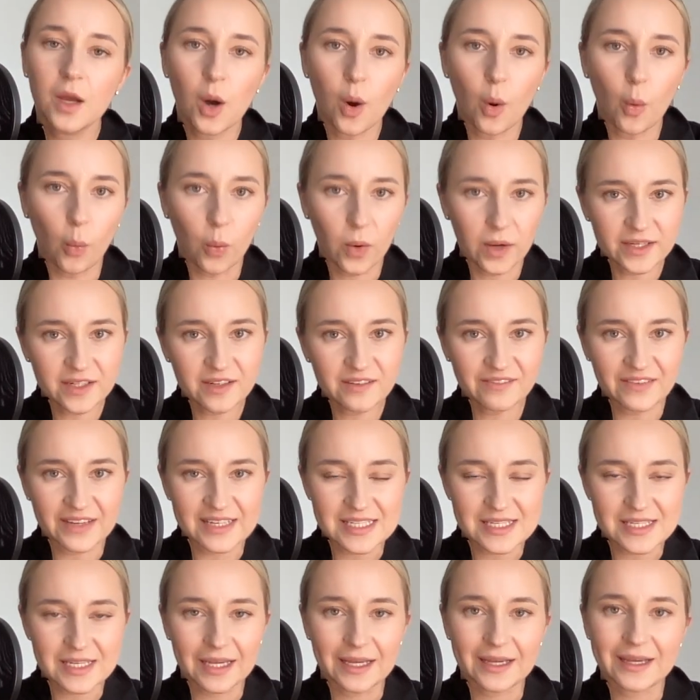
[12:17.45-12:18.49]
When
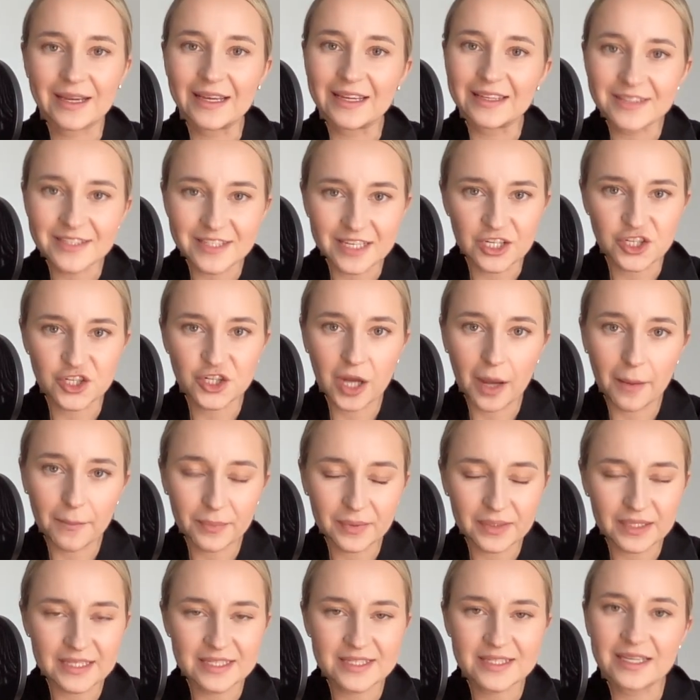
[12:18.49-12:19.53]
investing in such
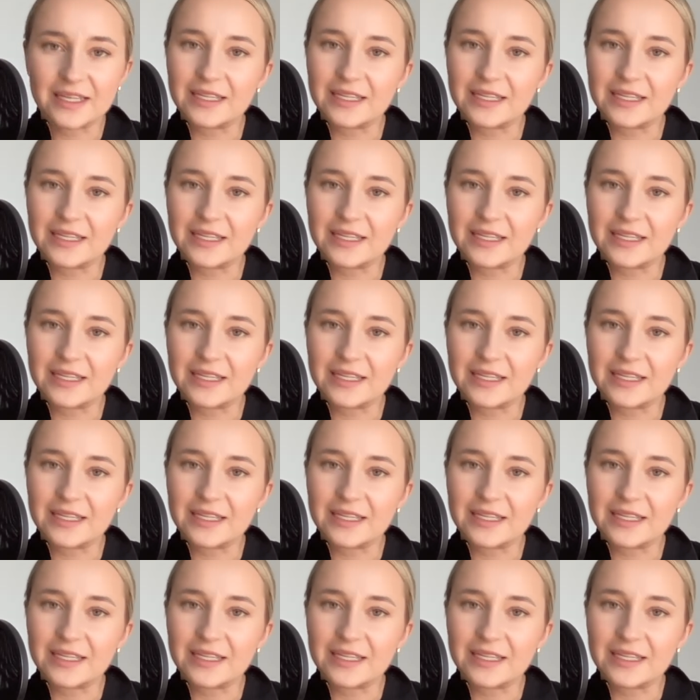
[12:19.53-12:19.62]
companies,